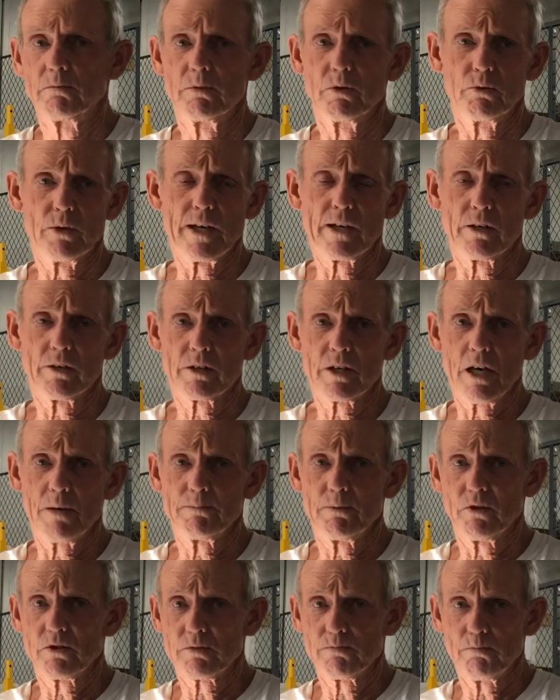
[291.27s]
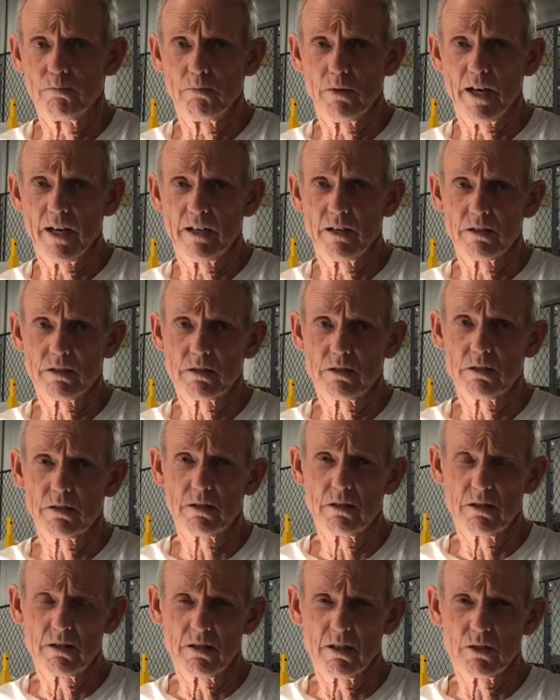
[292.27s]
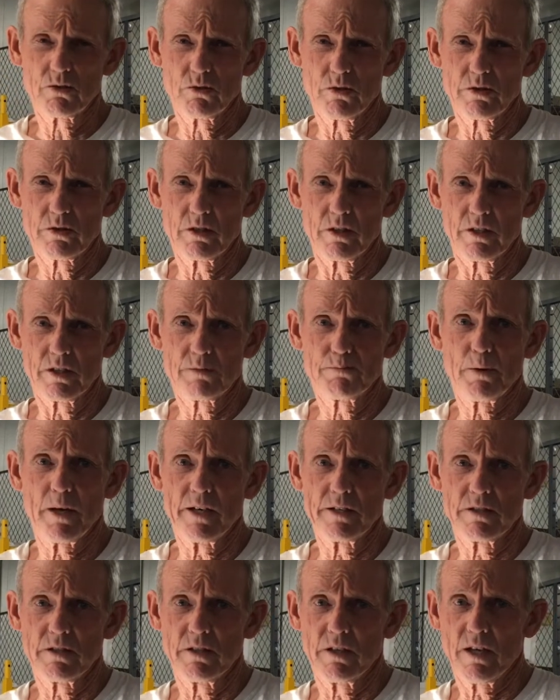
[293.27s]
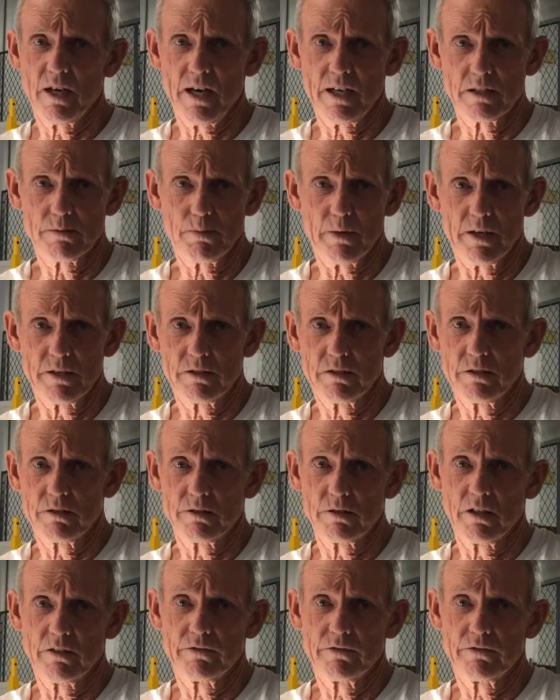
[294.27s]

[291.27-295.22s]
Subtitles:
But regular compost minus citrus and hot spicy stuff.